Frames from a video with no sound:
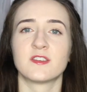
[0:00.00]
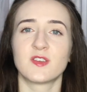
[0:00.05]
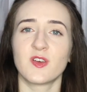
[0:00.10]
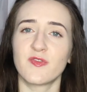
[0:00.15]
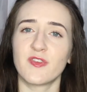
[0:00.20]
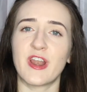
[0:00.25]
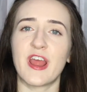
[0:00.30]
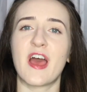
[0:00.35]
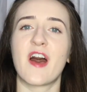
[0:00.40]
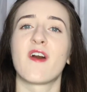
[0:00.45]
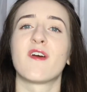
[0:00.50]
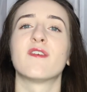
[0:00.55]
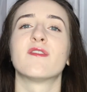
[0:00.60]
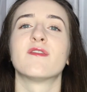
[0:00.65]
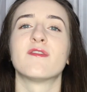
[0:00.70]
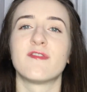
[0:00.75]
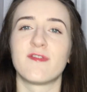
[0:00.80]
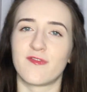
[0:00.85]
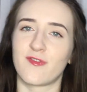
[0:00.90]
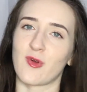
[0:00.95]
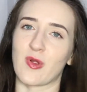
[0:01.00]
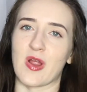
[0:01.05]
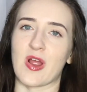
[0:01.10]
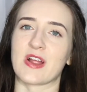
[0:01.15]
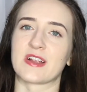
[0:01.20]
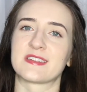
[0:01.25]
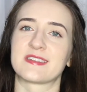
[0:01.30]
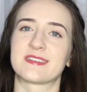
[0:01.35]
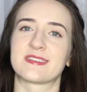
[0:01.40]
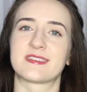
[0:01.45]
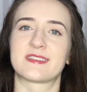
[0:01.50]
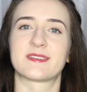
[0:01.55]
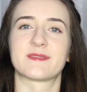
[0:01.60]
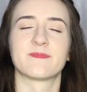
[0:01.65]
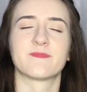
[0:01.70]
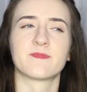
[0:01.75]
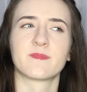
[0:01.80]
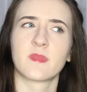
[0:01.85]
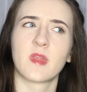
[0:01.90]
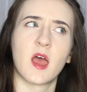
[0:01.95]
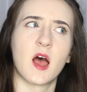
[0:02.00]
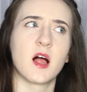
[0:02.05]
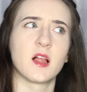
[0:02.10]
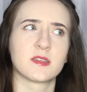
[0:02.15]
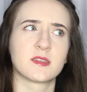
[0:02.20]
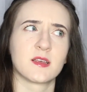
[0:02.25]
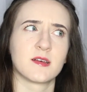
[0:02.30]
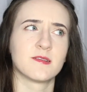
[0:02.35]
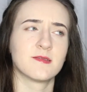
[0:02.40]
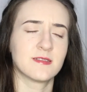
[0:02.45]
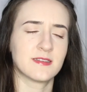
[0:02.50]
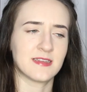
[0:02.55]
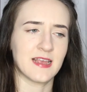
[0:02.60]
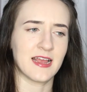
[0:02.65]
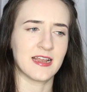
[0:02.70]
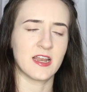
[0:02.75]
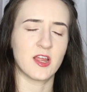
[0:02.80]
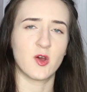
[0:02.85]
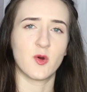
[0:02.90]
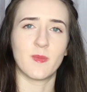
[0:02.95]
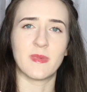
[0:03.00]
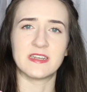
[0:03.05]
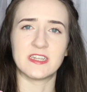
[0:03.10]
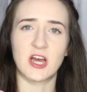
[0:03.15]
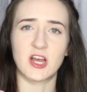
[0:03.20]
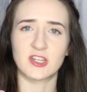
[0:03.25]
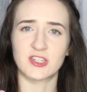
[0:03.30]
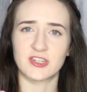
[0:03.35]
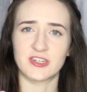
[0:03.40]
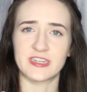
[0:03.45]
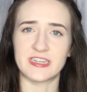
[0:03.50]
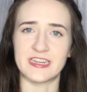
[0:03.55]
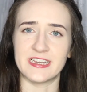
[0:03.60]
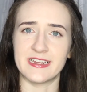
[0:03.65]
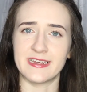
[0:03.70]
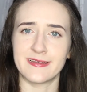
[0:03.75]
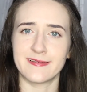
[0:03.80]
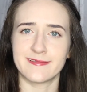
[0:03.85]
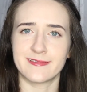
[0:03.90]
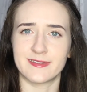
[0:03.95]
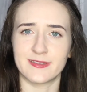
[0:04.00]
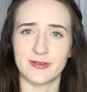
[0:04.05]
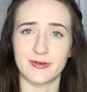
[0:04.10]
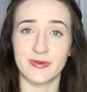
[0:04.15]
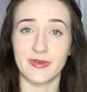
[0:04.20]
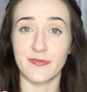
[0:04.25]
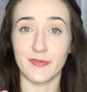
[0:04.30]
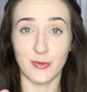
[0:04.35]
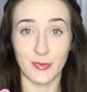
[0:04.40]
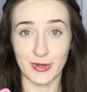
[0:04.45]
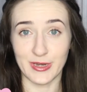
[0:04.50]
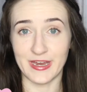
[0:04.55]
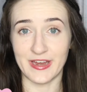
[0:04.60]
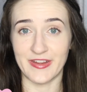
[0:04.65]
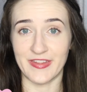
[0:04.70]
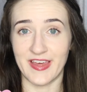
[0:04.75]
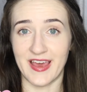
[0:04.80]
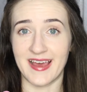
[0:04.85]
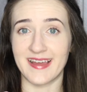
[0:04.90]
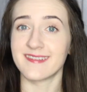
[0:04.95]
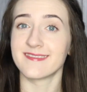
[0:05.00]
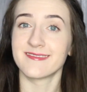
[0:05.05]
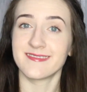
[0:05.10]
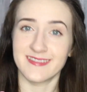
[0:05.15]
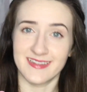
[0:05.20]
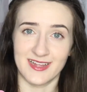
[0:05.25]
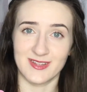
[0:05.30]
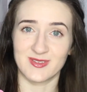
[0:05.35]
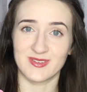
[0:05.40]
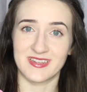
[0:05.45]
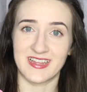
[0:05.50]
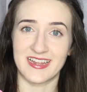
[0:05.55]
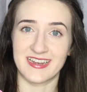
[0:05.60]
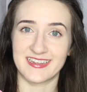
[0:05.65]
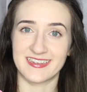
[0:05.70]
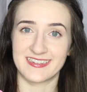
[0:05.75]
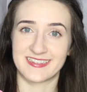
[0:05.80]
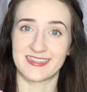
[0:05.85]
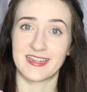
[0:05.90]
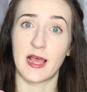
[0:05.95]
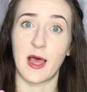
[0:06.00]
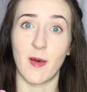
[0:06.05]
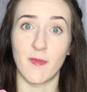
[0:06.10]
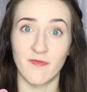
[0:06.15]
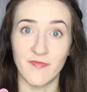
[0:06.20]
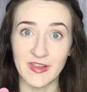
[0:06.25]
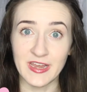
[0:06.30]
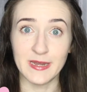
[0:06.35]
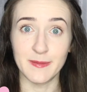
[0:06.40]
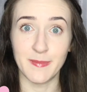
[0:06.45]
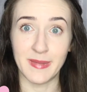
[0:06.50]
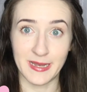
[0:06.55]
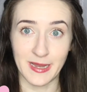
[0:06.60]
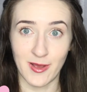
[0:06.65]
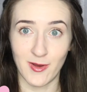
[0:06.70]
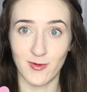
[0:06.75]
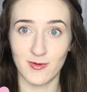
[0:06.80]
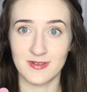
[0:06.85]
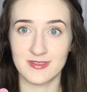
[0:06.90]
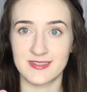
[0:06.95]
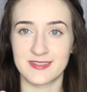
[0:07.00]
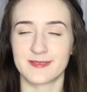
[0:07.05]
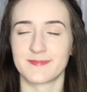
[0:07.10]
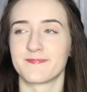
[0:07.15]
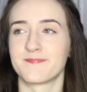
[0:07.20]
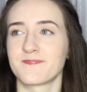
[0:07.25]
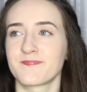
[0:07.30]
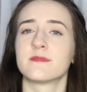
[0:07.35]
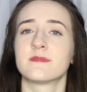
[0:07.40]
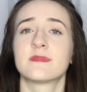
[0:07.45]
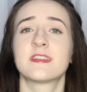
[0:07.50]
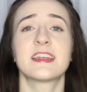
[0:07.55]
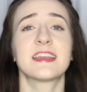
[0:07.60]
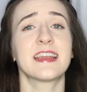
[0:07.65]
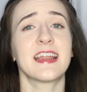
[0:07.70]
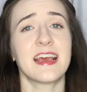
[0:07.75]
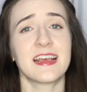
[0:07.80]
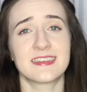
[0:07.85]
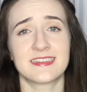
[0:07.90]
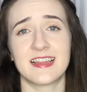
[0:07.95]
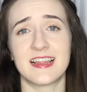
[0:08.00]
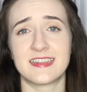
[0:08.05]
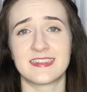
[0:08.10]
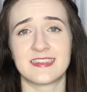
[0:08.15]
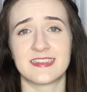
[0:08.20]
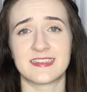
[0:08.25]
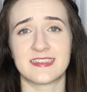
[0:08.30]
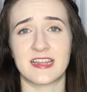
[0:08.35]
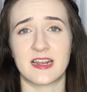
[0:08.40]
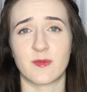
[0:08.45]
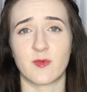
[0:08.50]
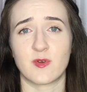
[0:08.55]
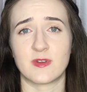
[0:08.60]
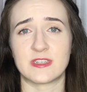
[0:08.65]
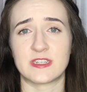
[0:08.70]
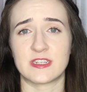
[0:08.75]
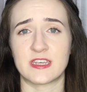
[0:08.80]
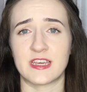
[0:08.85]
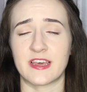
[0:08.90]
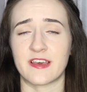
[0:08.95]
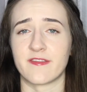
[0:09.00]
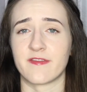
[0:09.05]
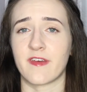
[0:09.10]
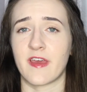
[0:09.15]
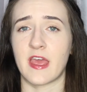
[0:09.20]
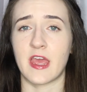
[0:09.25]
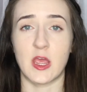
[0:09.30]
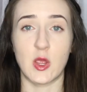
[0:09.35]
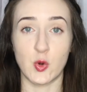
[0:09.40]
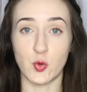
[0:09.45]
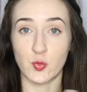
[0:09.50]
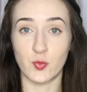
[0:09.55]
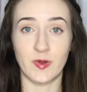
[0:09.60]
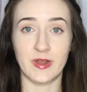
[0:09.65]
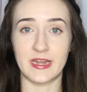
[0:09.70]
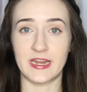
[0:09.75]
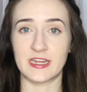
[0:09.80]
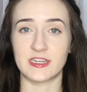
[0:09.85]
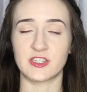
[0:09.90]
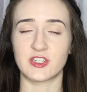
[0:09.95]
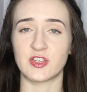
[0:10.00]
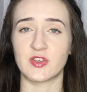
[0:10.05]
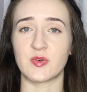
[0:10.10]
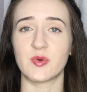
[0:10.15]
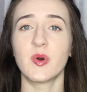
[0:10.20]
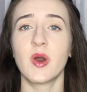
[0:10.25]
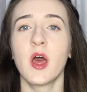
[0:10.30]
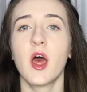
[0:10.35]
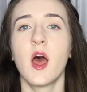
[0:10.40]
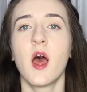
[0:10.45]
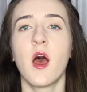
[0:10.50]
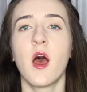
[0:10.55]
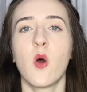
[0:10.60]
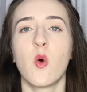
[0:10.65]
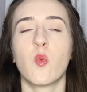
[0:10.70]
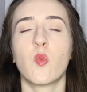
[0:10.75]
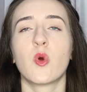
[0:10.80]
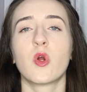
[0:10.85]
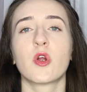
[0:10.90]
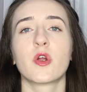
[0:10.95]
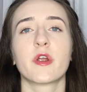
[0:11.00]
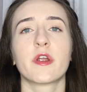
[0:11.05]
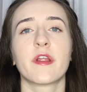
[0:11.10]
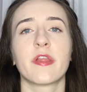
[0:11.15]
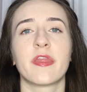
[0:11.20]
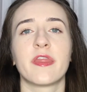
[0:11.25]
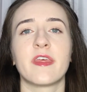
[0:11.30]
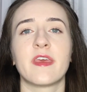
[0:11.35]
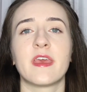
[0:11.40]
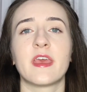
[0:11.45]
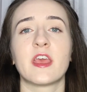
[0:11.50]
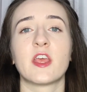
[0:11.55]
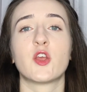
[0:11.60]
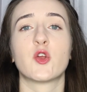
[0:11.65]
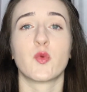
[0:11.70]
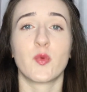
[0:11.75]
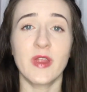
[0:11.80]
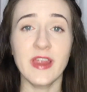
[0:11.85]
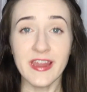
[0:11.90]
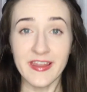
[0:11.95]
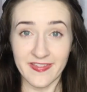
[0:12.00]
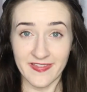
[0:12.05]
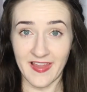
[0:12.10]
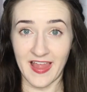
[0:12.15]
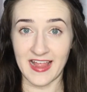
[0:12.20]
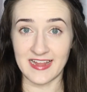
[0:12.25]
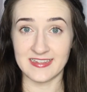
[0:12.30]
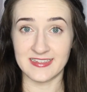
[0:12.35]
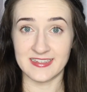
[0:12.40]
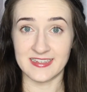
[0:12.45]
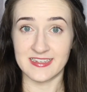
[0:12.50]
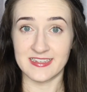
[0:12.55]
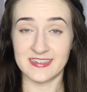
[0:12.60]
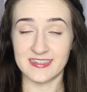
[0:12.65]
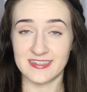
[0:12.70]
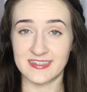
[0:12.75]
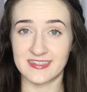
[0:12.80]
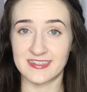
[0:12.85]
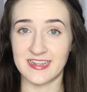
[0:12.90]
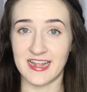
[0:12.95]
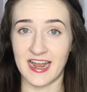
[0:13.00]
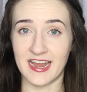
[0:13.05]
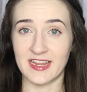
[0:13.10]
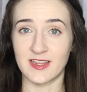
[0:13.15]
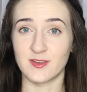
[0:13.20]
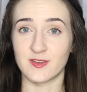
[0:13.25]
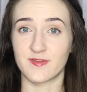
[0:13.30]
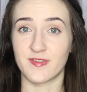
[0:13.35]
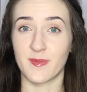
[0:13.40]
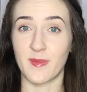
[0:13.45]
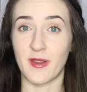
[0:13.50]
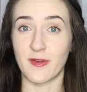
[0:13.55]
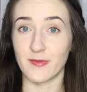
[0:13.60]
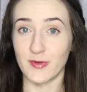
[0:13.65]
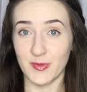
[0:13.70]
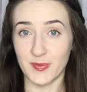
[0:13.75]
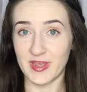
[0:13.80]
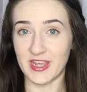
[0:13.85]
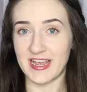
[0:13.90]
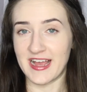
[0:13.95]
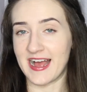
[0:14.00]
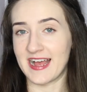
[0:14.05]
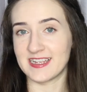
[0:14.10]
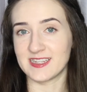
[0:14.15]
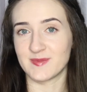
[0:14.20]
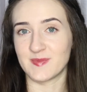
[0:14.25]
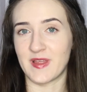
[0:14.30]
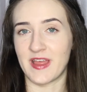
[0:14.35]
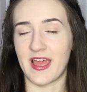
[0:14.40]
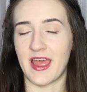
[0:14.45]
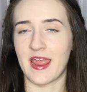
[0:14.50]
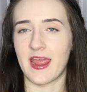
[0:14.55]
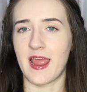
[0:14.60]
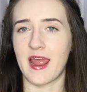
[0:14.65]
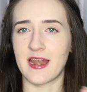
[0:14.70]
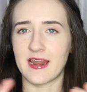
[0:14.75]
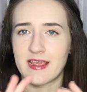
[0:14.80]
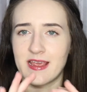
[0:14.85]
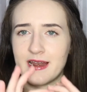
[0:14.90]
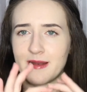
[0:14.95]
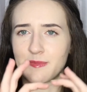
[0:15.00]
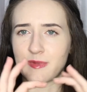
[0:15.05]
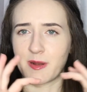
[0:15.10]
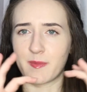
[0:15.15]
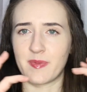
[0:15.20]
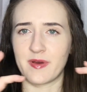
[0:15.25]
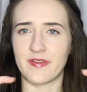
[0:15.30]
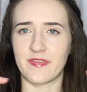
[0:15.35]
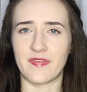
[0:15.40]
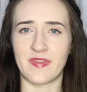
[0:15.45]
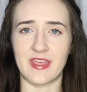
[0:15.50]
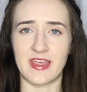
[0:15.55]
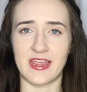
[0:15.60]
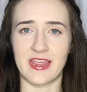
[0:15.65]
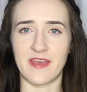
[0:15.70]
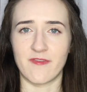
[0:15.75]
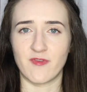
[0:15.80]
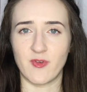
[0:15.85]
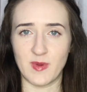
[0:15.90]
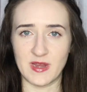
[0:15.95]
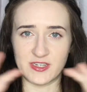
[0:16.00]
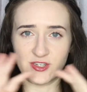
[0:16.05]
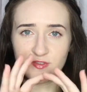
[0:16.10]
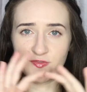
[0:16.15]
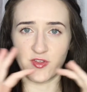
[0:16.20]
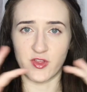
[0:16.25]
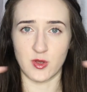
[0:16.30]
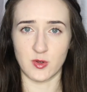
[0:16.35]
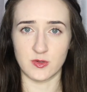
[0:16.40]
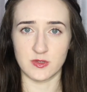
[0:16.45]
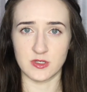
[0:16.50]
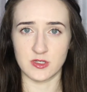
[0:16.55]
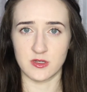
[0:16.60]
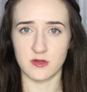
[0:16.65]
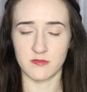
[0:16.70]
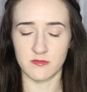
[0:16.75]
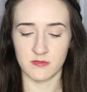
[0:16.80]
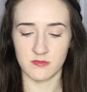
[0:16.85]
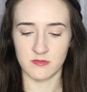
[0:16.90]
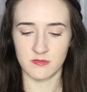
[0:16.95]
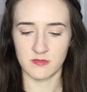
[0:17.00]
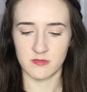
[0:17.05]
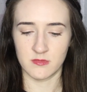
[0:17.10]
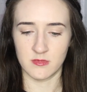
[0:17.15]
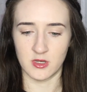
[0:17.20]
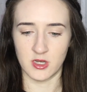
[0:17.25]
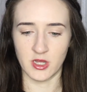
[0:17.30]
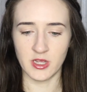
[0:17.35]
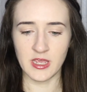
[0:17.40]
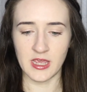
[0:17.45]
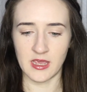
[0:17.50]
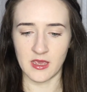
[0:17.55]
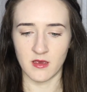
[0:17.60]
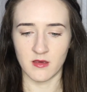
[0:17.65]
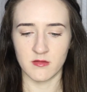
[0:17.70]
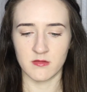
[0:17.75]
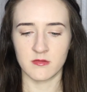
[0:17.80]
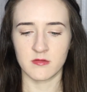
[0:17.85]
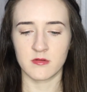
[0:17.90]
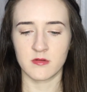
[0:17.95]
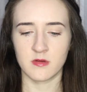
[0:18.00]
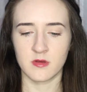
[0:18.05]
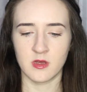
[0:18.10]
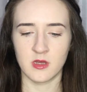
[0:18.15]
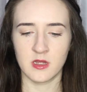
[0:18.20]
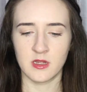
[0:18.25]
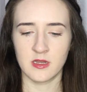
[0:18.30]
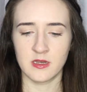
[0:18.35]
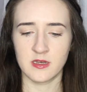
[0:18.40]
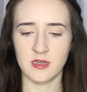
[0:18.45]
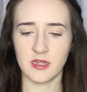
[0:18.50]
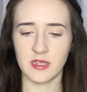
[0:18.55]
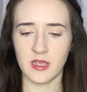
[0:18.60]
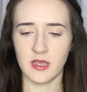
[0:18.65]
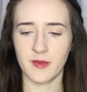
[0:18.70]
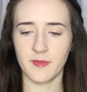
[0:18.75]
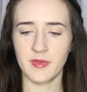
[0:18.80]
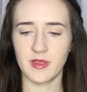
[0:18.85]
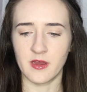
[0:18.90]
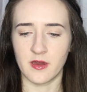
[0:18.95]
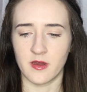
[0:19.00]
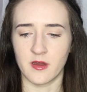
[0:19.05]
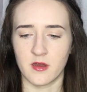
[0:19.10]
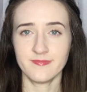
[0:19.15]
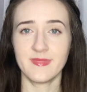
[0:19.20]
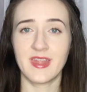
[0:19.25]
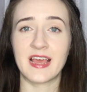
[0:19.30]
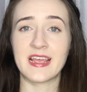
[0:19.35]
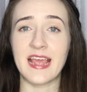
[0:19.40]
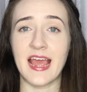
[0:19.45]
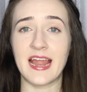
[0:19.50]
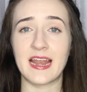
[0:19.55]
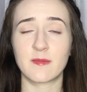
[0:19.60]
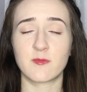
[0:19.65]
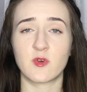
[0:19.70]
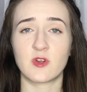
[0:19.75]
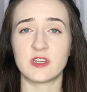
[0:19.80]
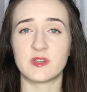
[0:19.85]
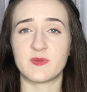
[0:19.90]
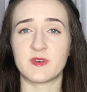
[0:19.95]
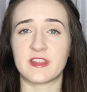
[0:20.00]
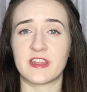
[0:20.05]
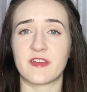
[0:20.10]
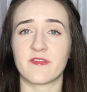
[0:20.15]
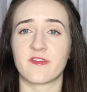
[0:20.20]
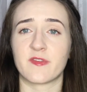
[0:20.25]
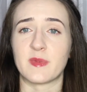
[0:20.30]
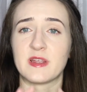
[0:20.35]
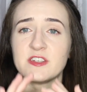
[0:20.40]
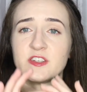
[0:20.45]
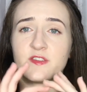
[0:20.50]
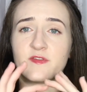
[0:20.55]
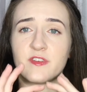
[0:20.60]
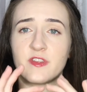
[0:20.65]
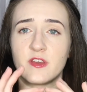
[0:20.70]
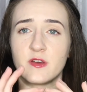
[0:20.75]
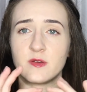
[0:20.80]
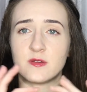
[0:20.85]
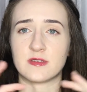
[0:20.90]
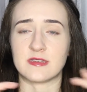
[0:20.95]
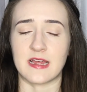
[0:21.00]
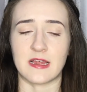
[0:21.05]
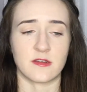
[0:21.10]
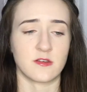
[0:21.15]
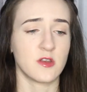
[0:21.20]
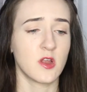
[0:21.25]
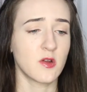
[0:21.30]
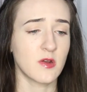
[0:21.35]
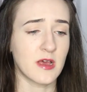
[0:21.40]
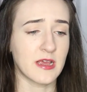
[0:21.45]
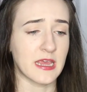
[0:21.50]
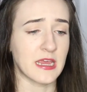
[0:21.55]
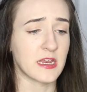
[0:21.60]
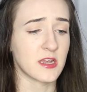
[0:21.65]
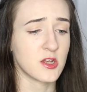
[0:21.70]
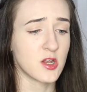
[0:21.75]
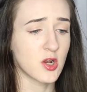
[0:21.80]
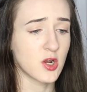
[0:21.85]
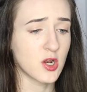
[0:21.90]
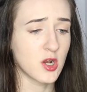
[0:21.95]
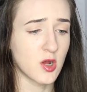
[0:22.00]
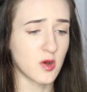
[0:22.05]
So for now, 4 hearts. Also, side note, my dogs are eating, so if you can hear that, that's what that is. I'm feeding my dogs. The next lenses that I'm going to give a rating to were the green lenses that I used for my Ruby cosplay. And again, I'm going to put the information for those... Nuggie! Nuggie, come here. Again, I'm going to put the information for those down... No, Nuggie! No, no,